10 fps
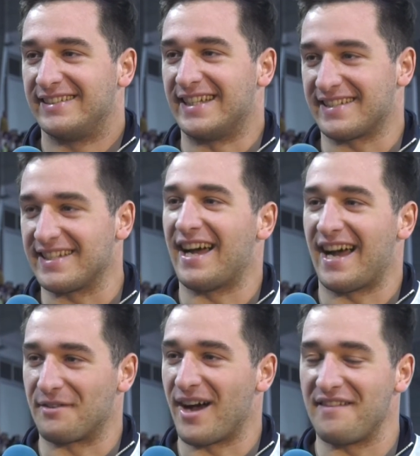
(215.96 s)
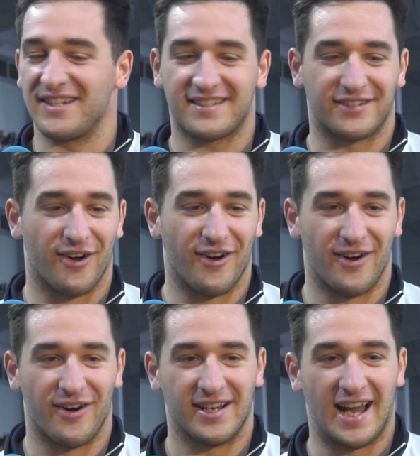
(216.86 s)
that is arriving, so
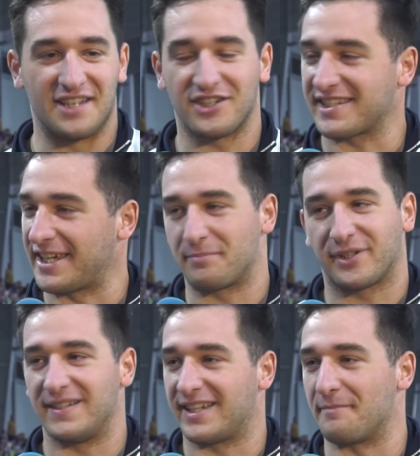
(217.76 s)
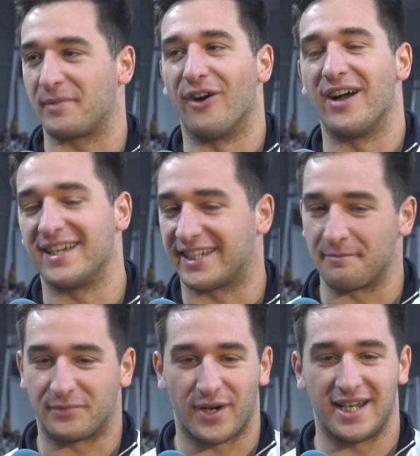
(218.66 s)
I just keep, keep going,
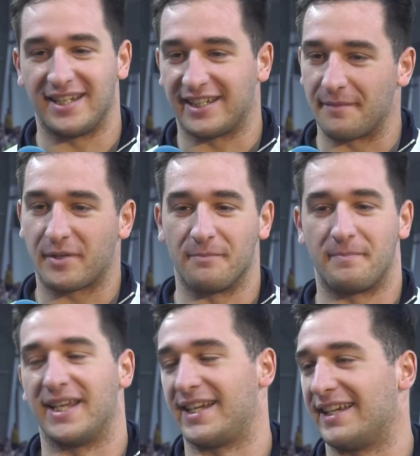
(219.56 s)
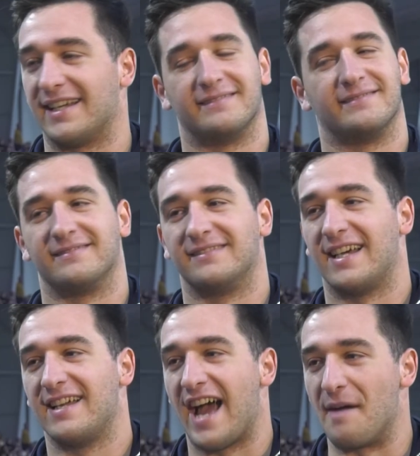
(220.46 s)
keep training, keep competing, and
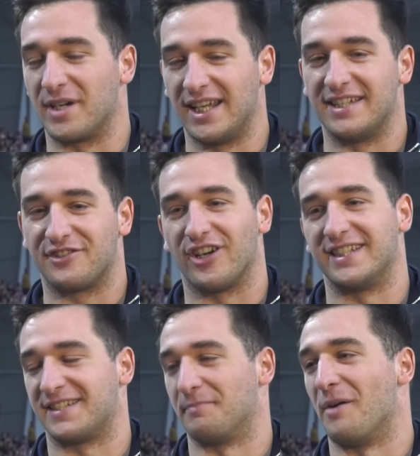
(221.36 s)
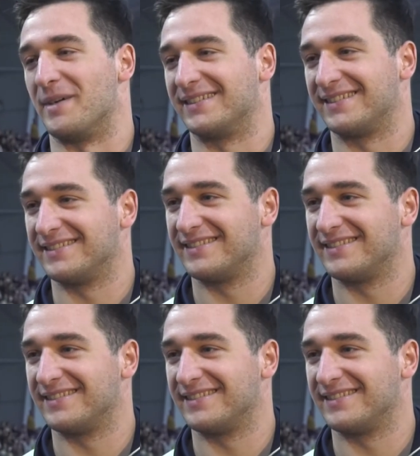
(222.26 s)
I'm really enjoying this moment